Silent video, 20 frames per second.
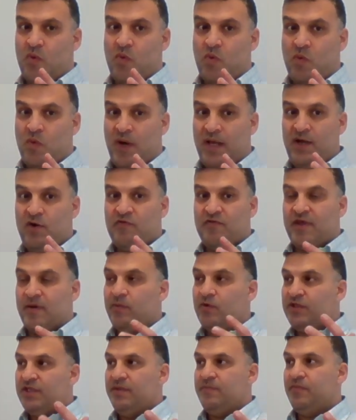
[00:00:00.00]
one of the
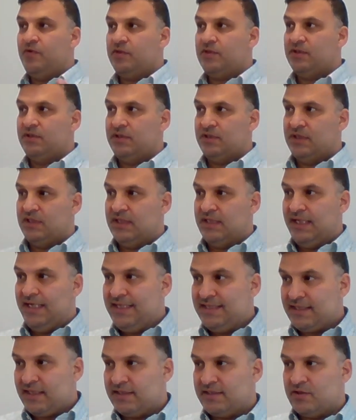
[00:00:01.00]
most important
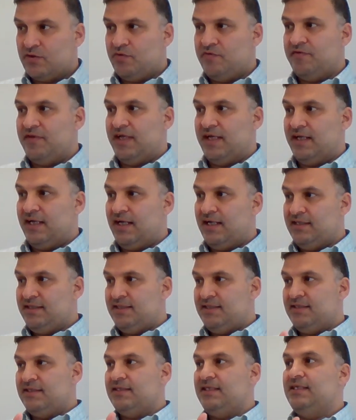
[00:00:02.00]
results of the
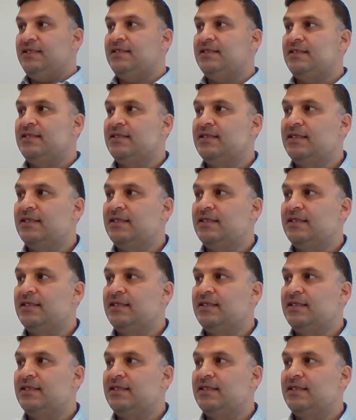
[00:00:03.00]
analysis is